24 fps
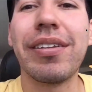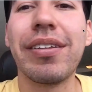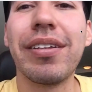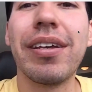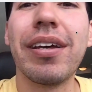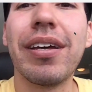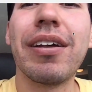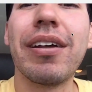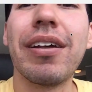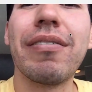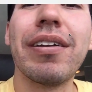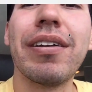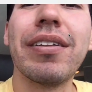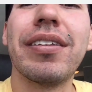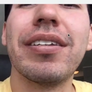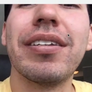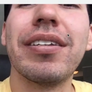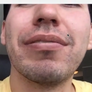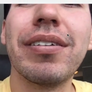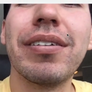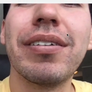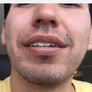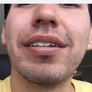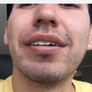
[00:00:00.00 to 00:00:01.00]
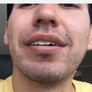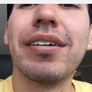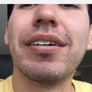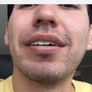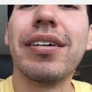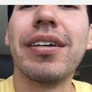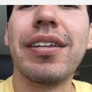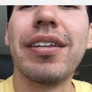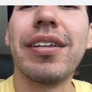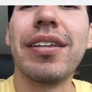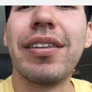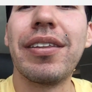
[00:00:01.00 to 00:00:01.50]
I read
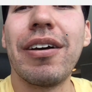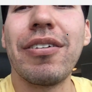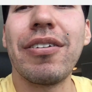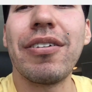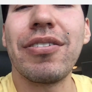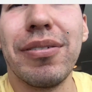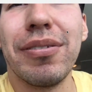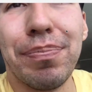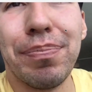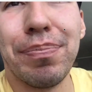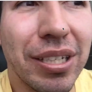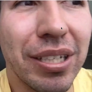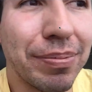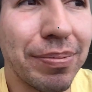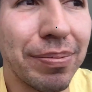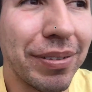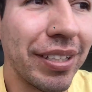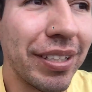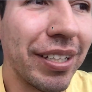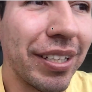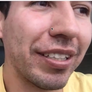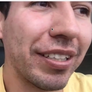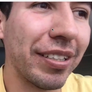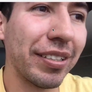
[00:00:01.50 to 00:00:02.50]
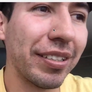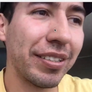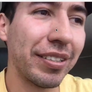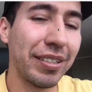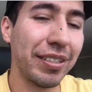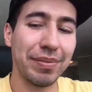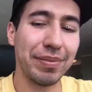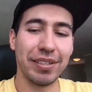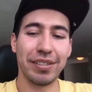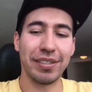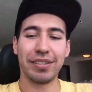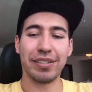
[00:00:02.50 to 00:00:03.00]
this one, the Thou shall prosper.
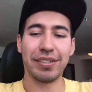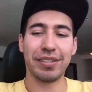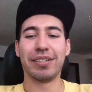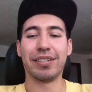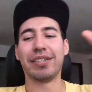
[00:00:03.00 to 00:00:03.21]
Like,